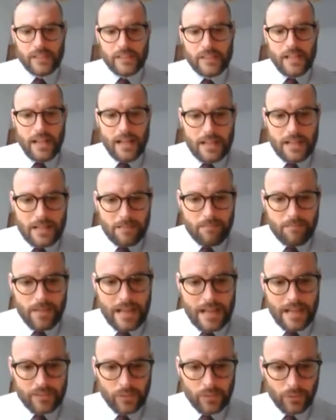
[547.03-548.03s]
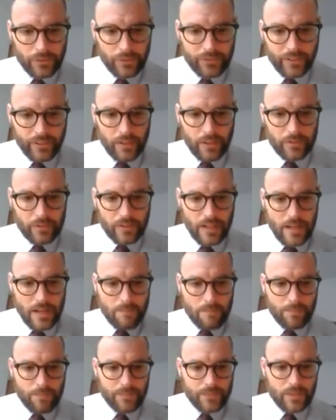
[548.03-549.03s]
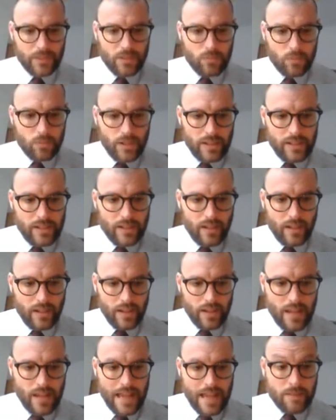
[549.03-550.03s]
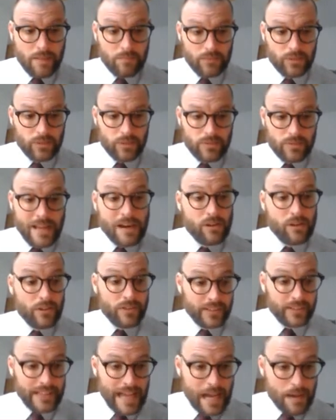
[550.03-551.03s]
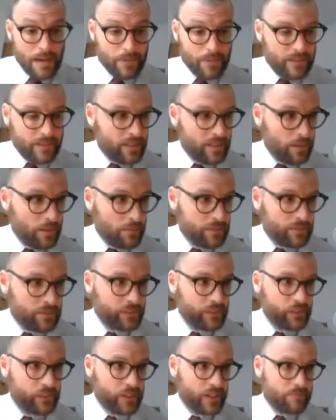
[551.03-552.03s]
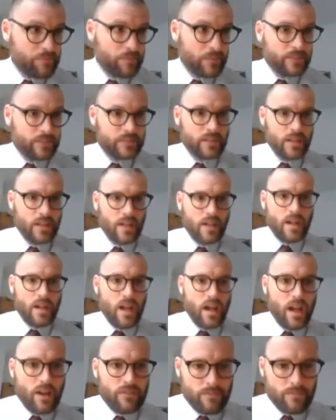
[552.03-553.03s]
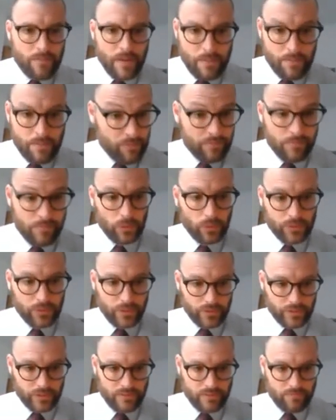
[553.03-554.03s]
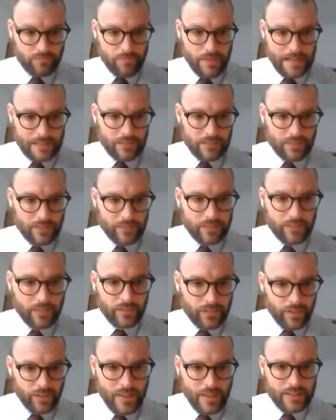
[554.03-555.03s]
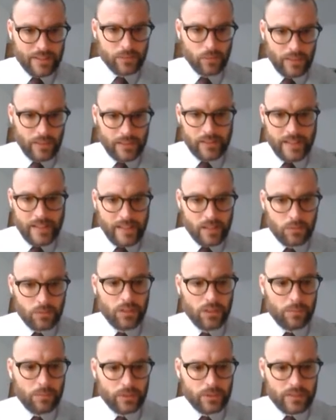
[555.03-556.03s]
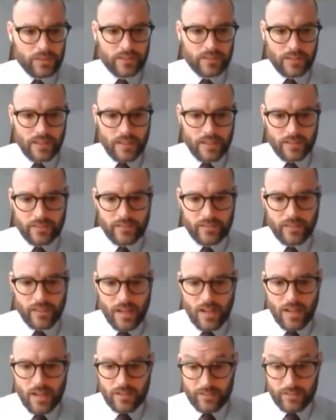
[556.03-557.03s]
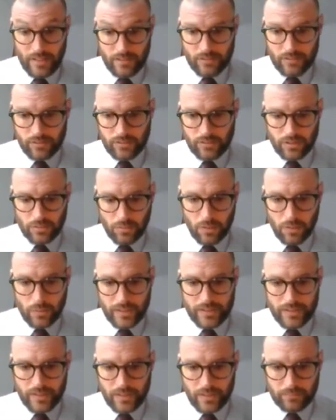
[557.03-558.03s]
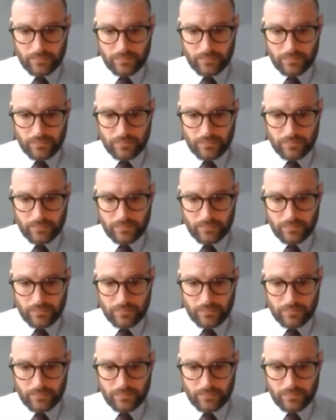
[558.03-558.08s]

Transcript: And also we aim to narrow the gap in terms of achievement from people from all sorts of different backgrounds. So that's why equal opportunities is central to what we do.